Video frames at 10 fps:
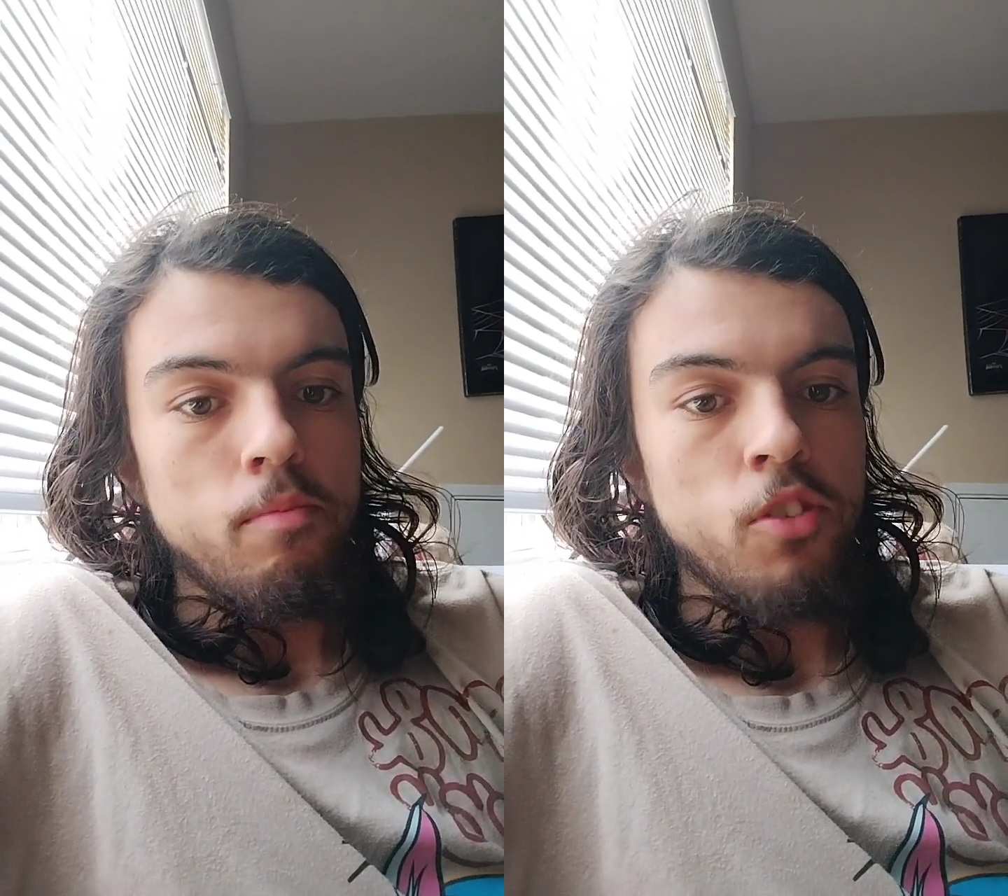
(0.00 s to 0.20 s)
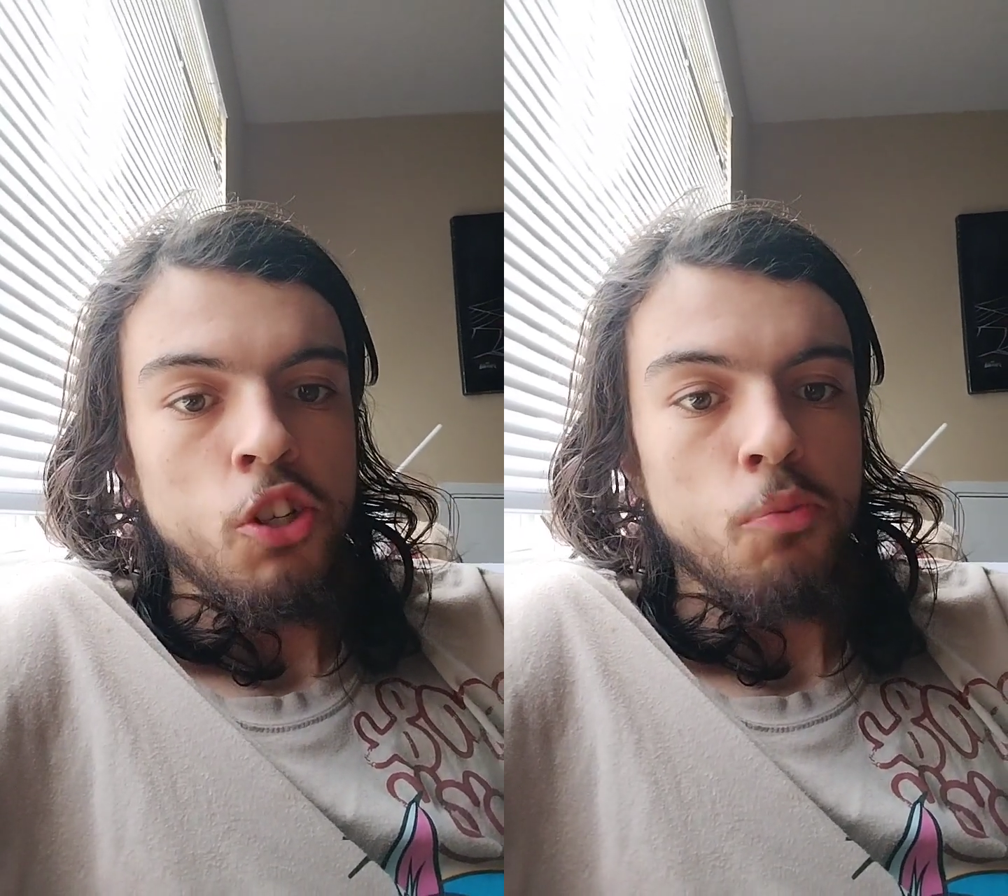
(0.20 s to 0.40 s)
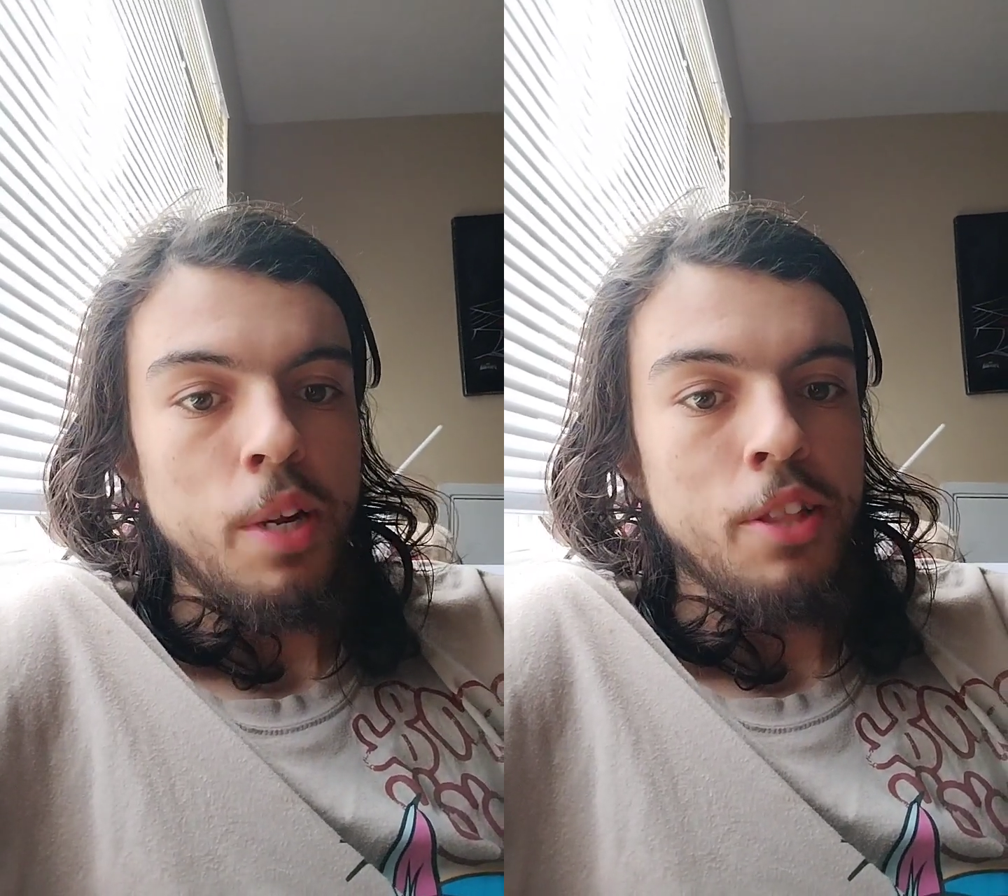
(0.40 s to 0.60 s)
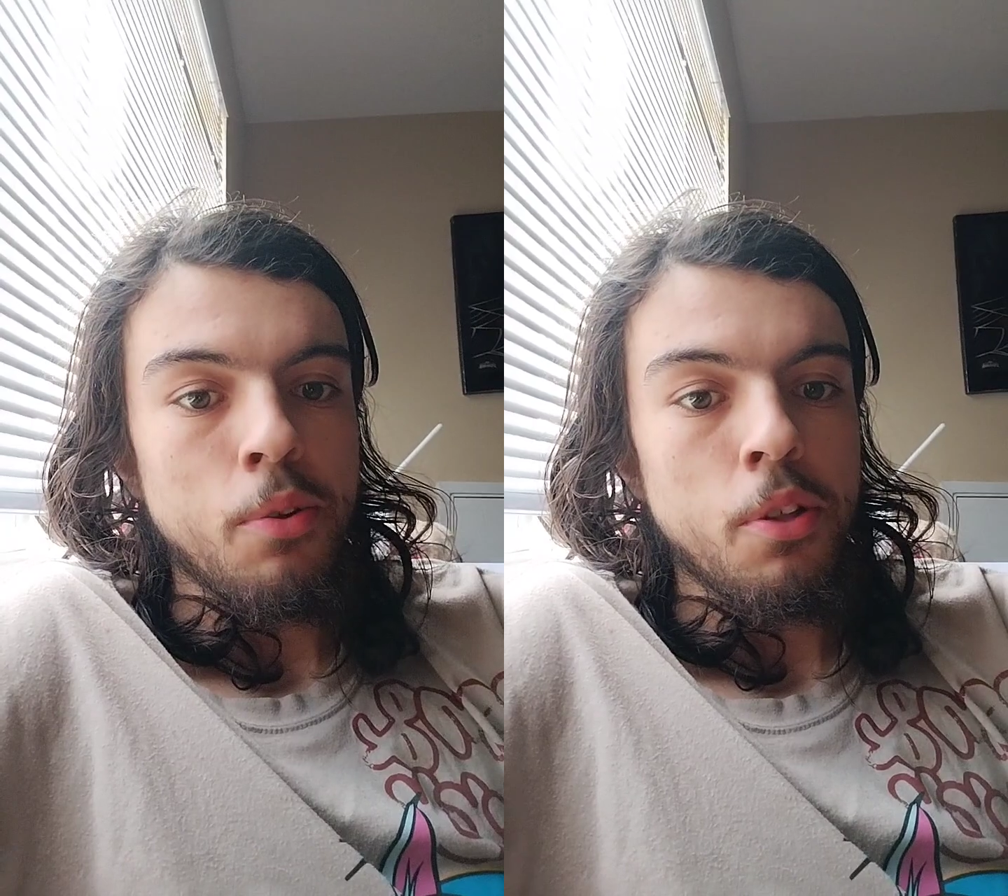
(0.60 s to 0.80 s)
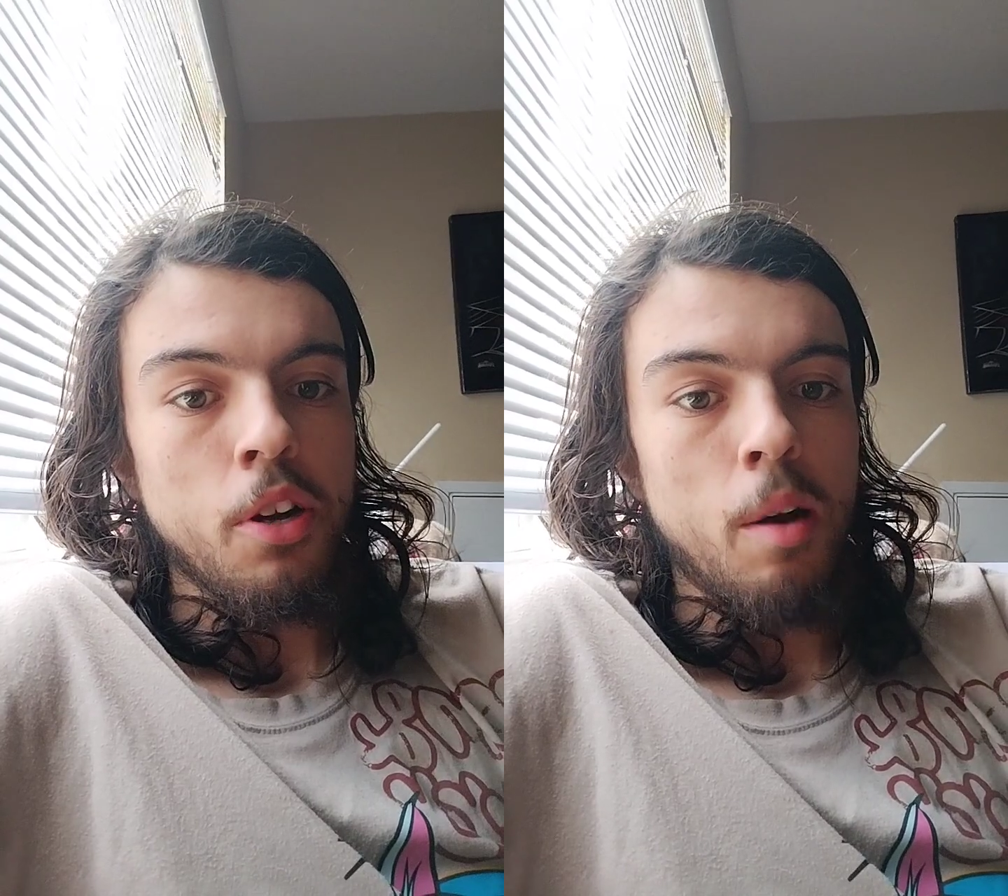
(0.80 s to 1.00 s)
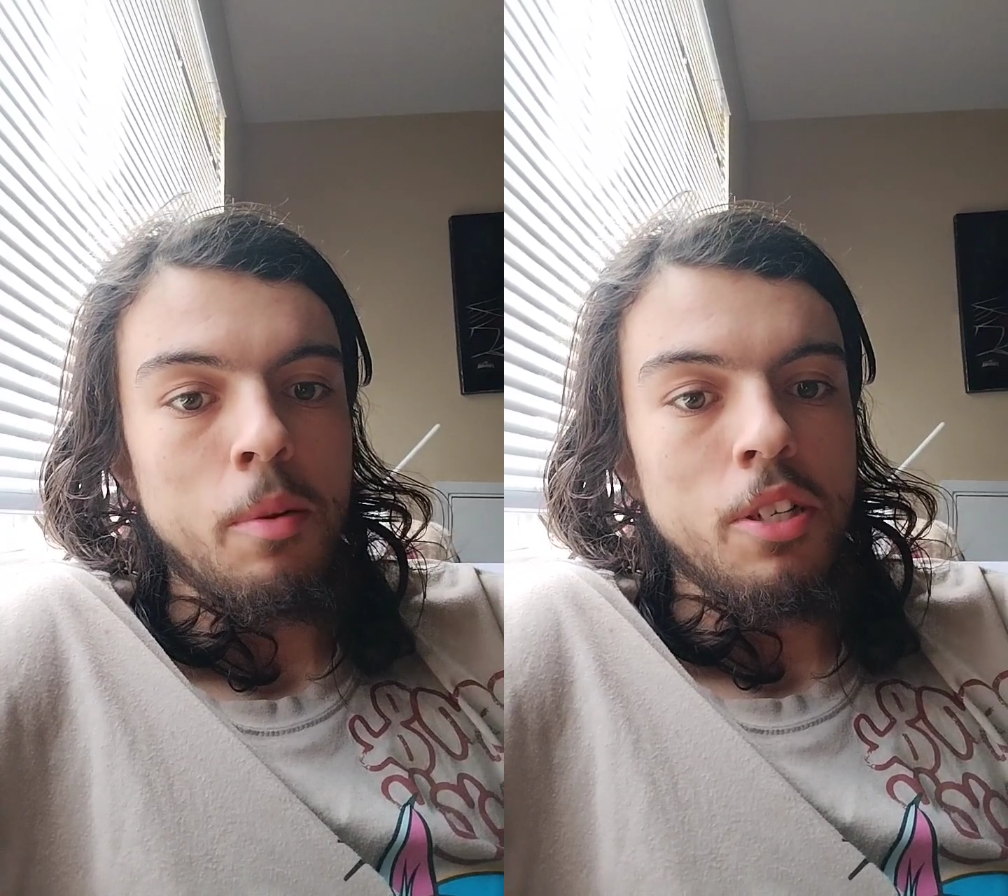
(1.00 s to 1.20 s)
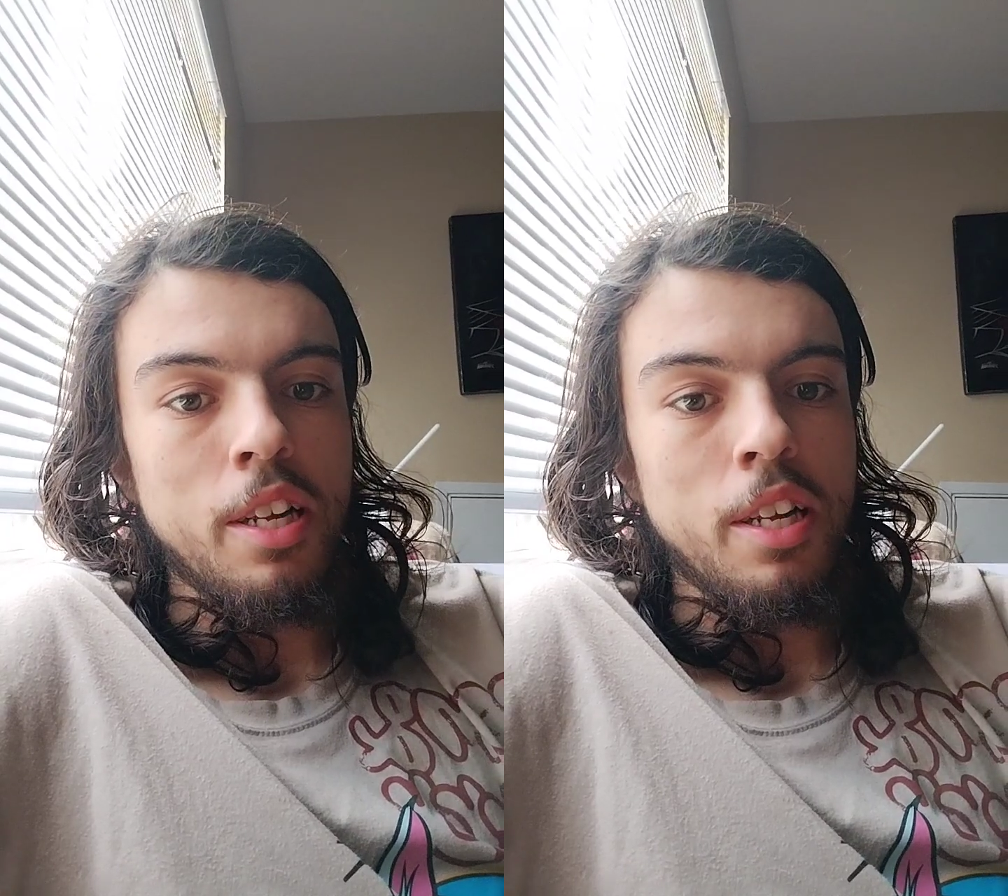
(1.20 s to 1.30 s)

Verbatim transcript: just read through the comments